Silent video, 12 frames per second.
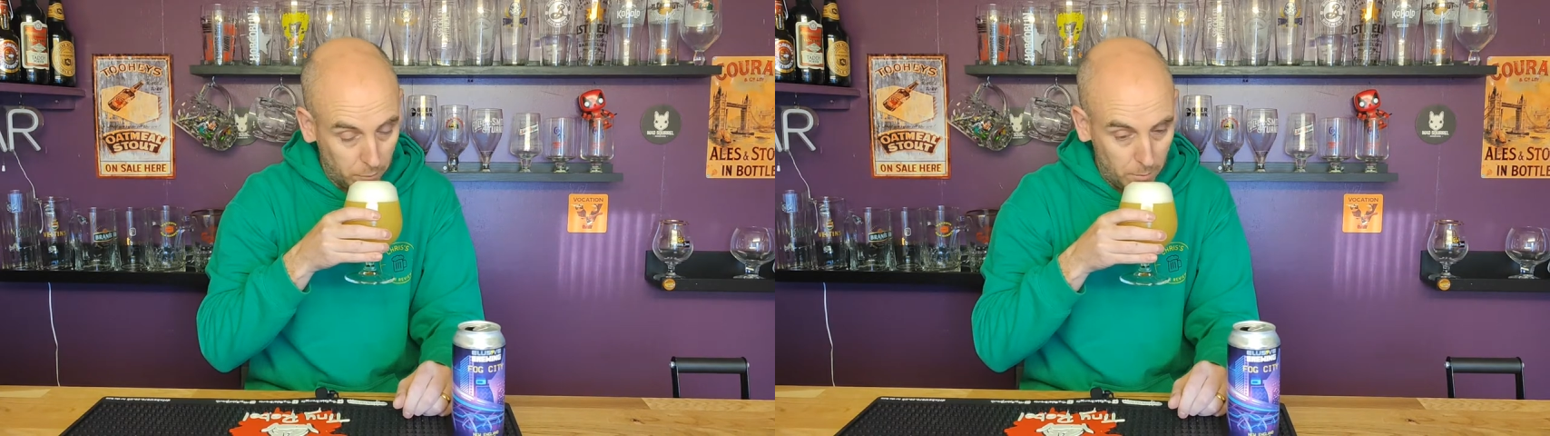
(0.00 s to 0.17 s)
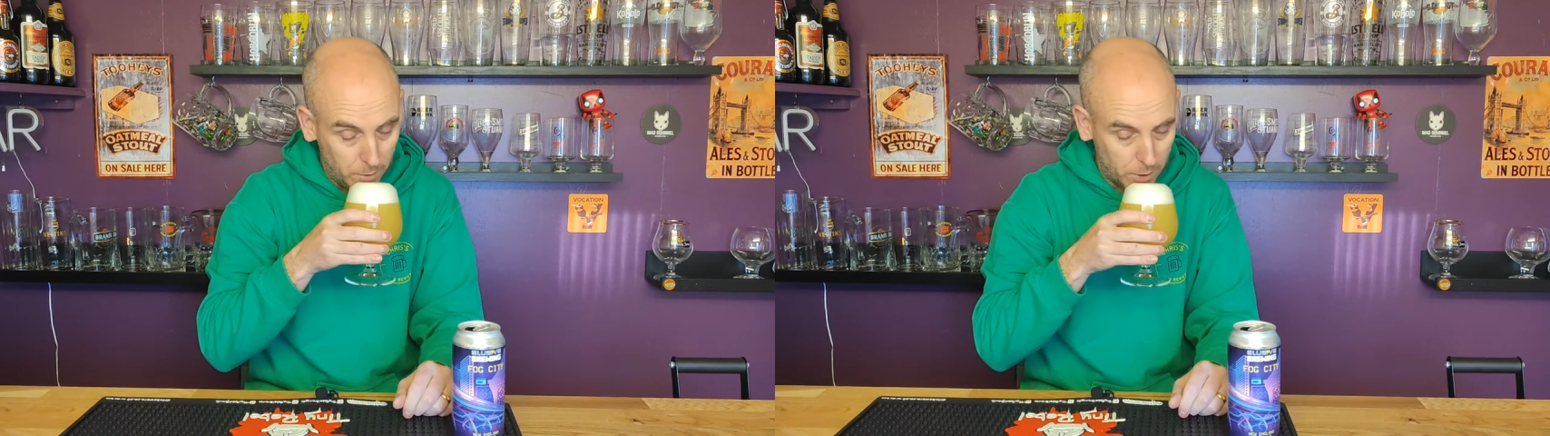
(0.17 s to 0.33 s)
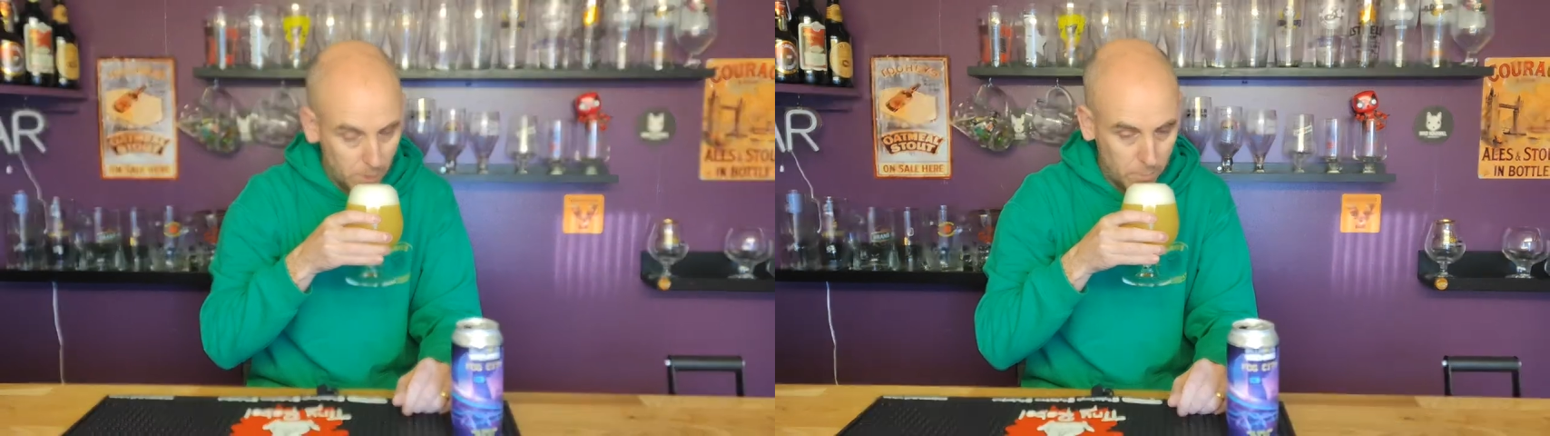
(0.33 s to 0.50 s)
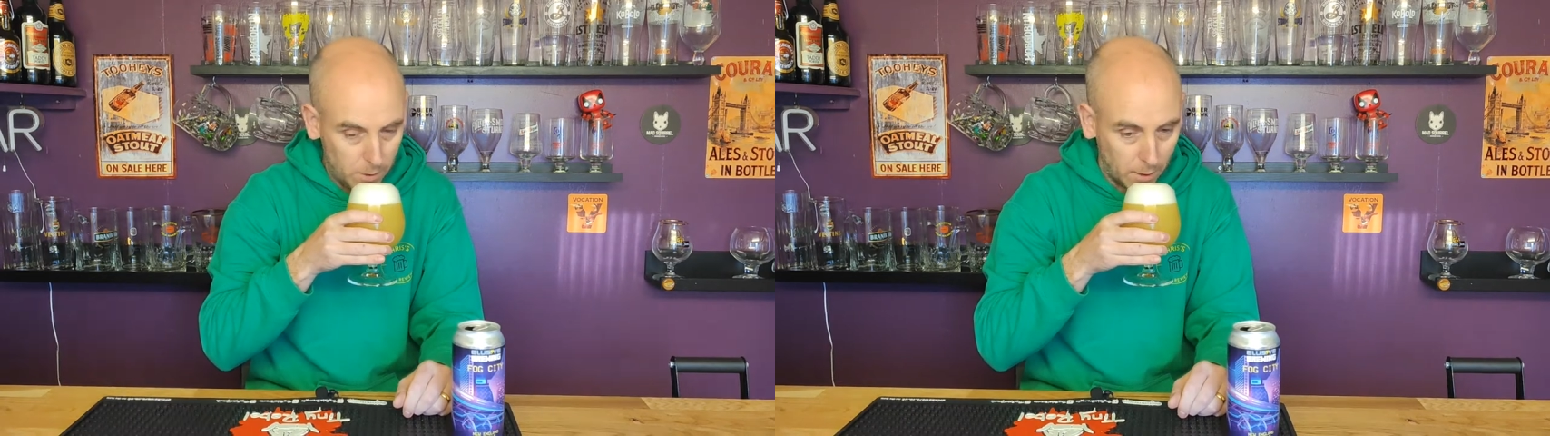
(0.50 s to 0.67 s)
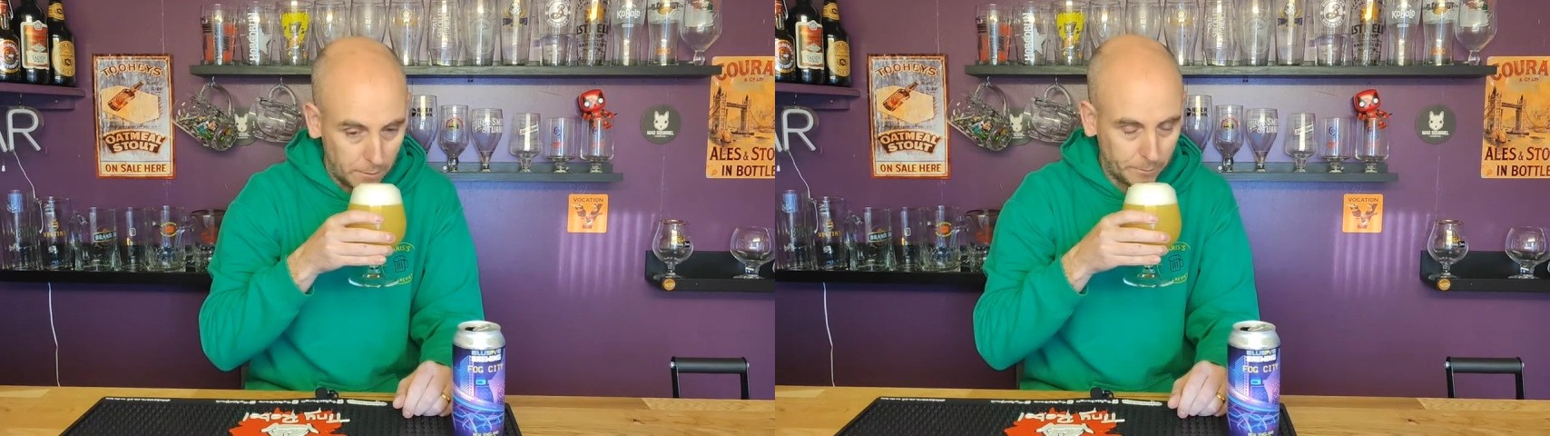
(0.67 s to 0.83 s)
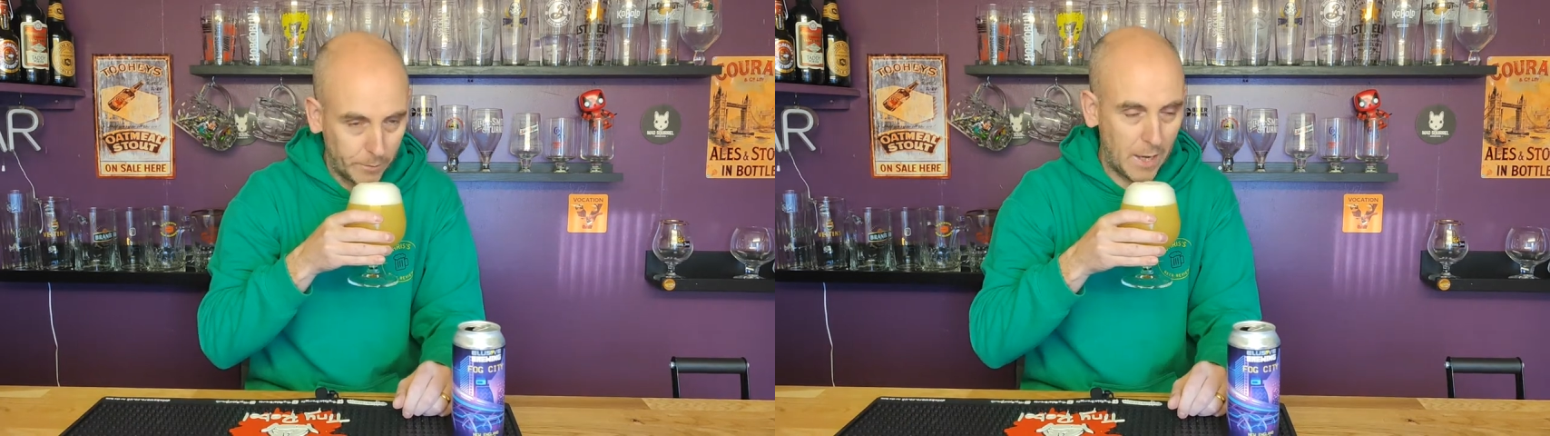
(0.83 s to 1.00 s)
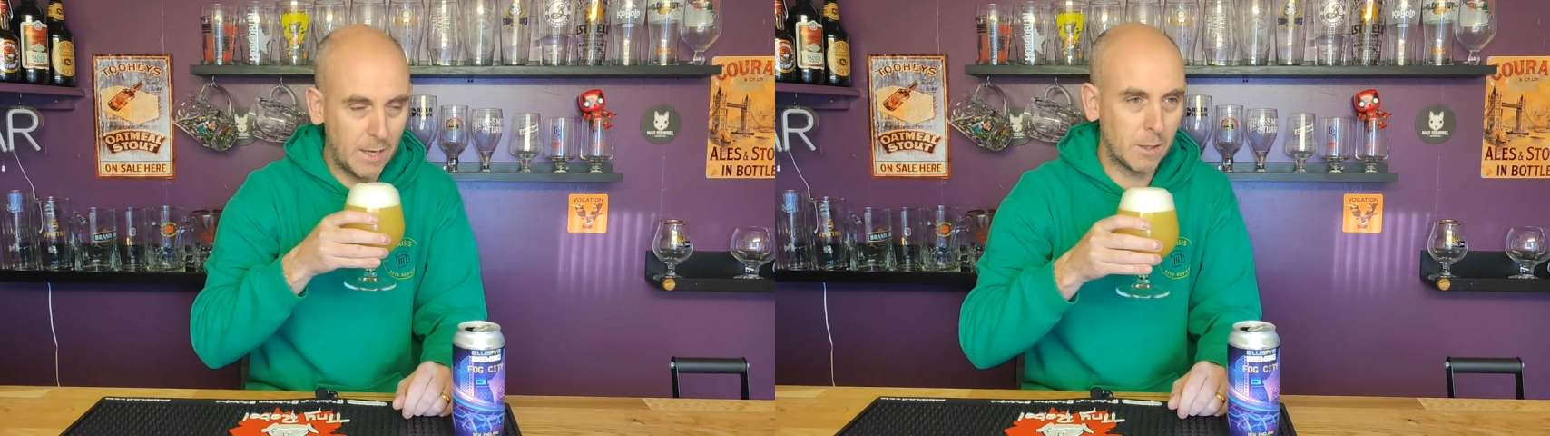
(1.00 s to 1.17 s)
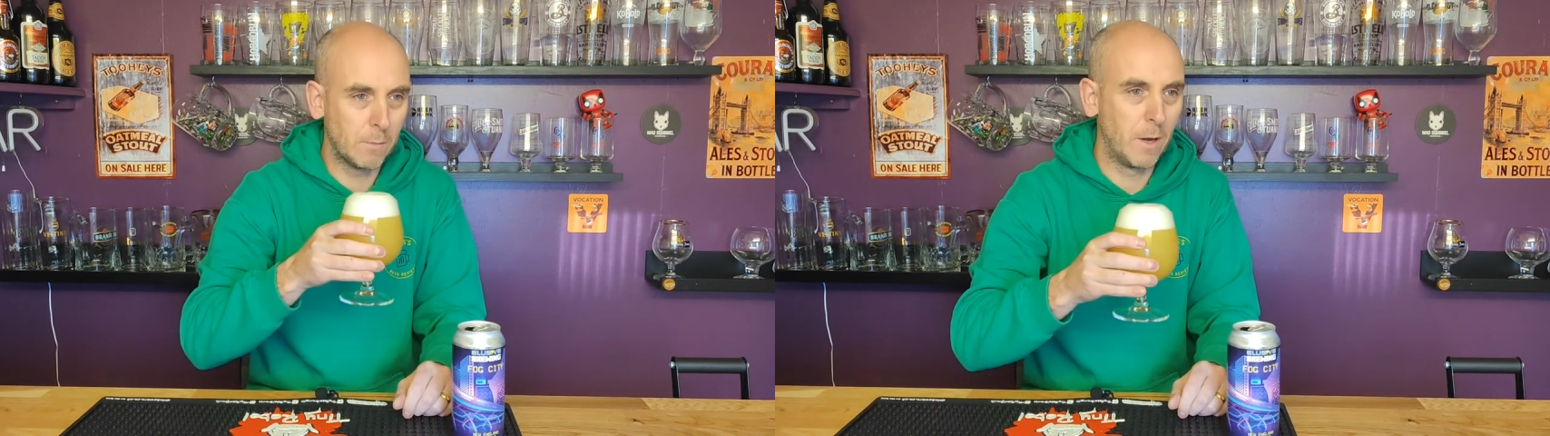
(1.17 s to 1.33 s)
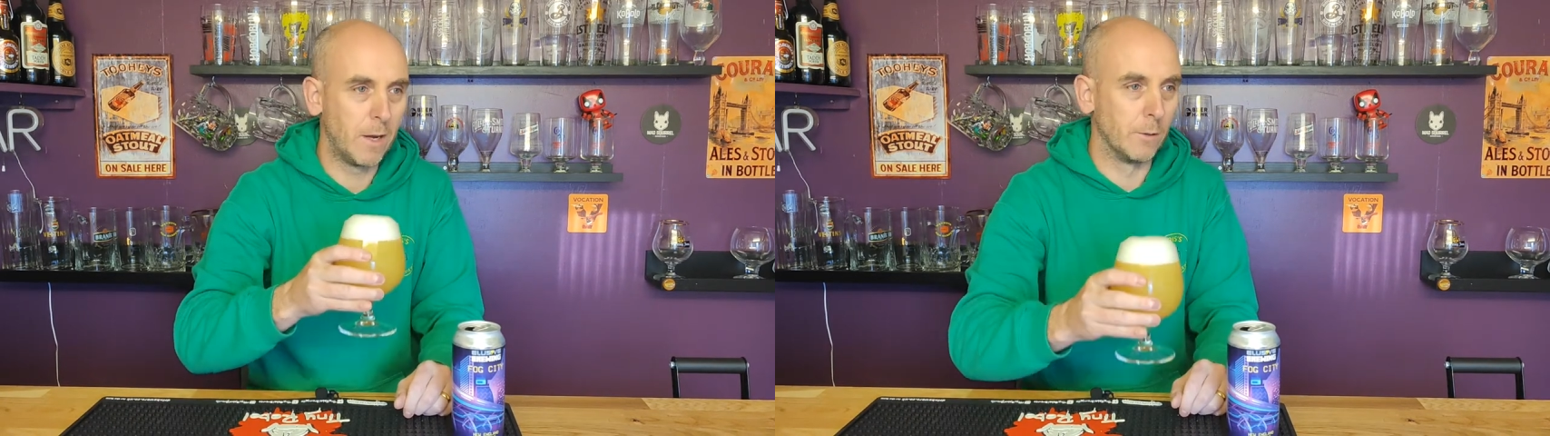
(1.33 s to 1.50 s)
Proper juicy.
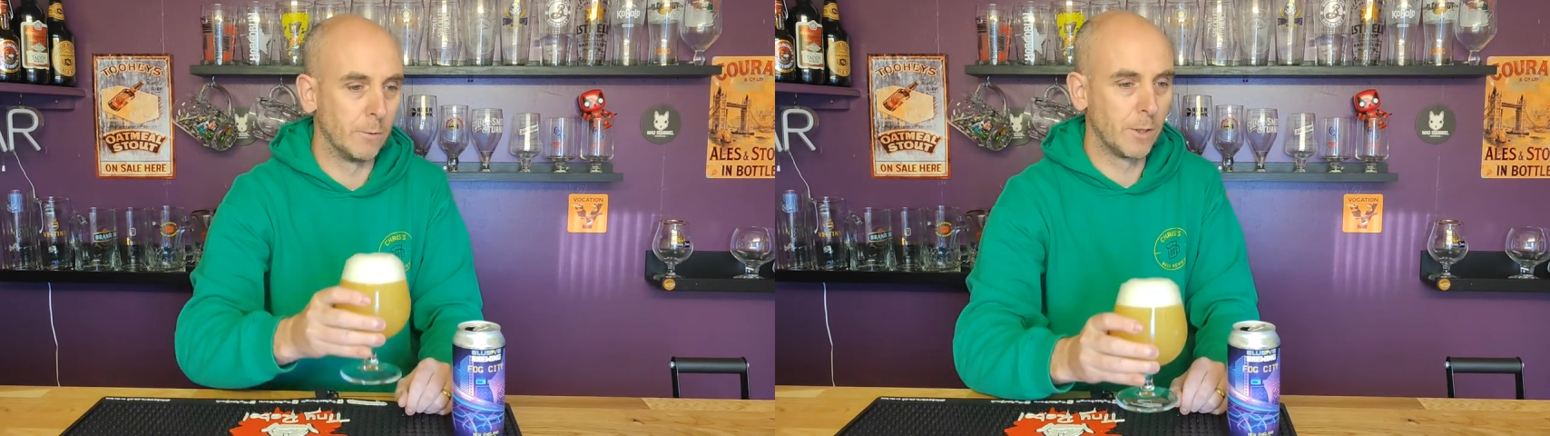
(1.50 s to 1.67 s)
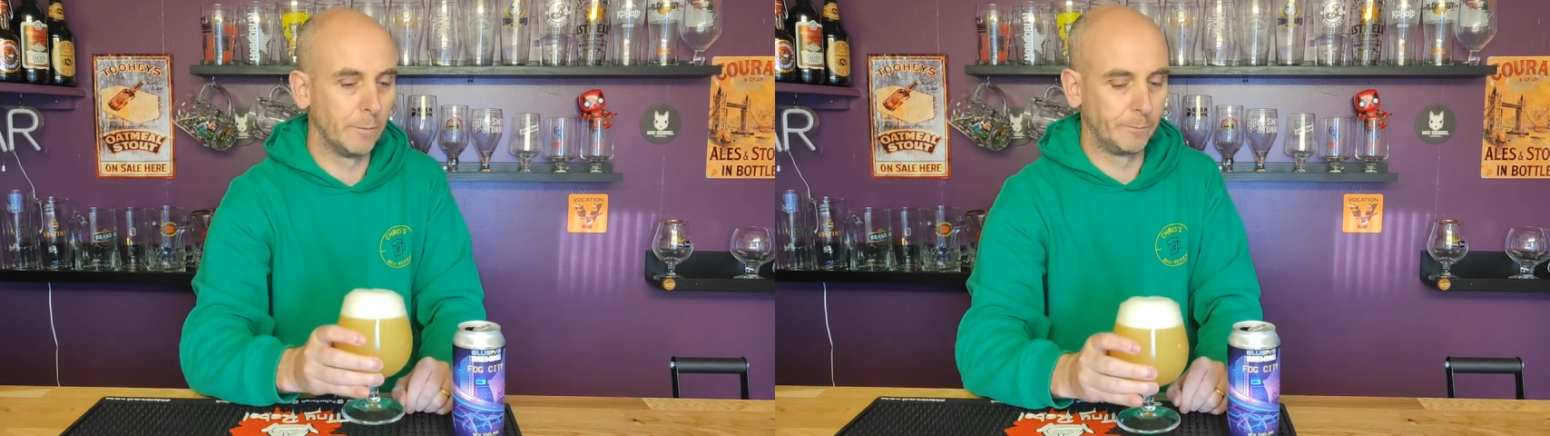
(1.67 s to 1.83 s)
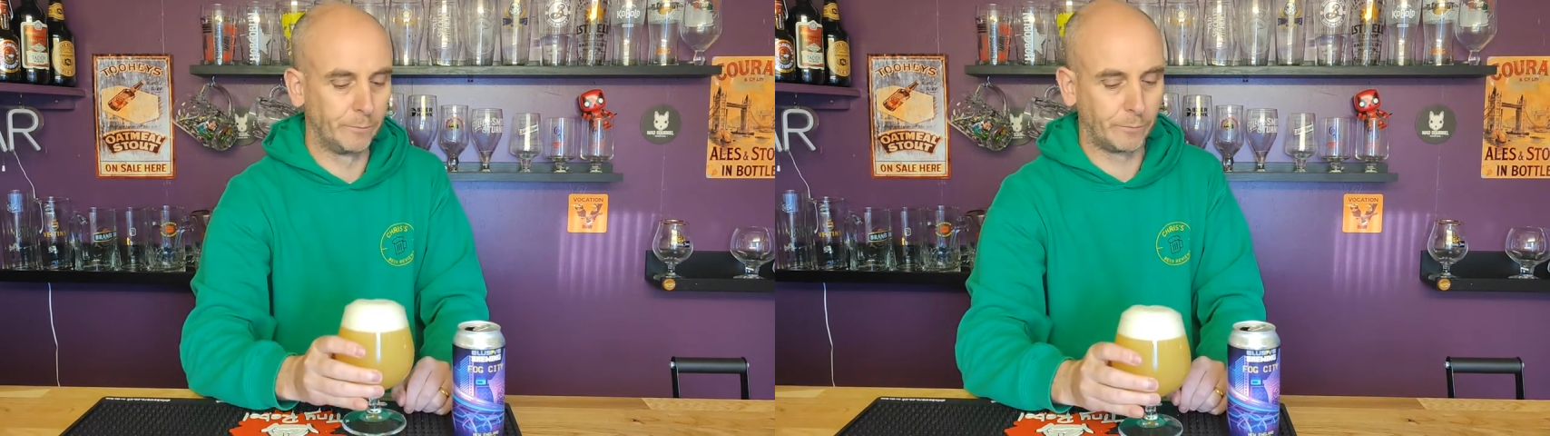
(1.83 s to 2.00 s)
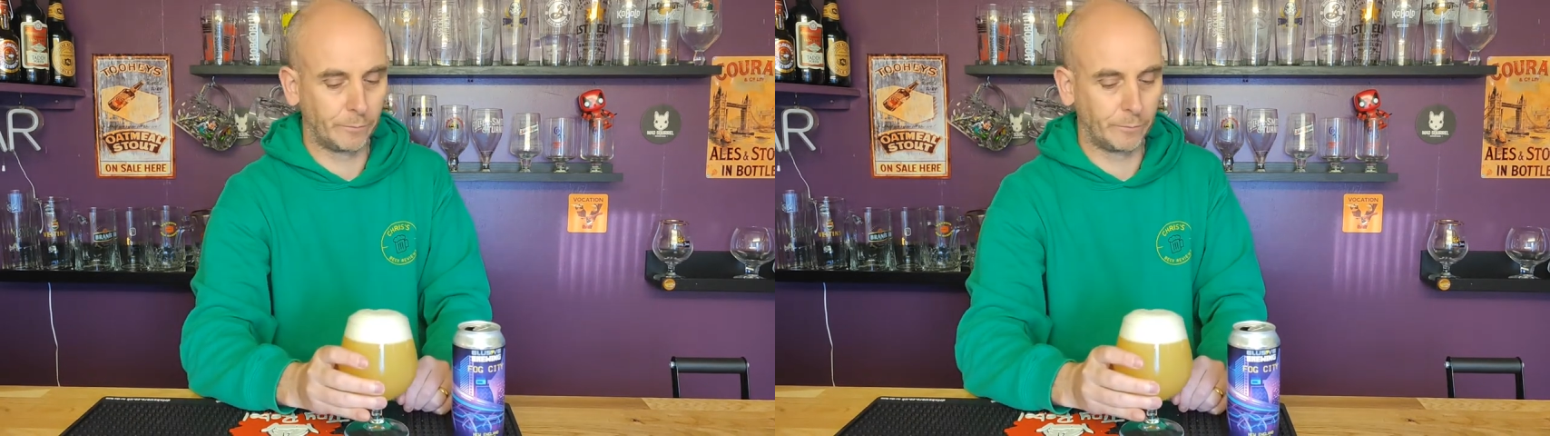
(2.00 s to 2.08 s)
That smells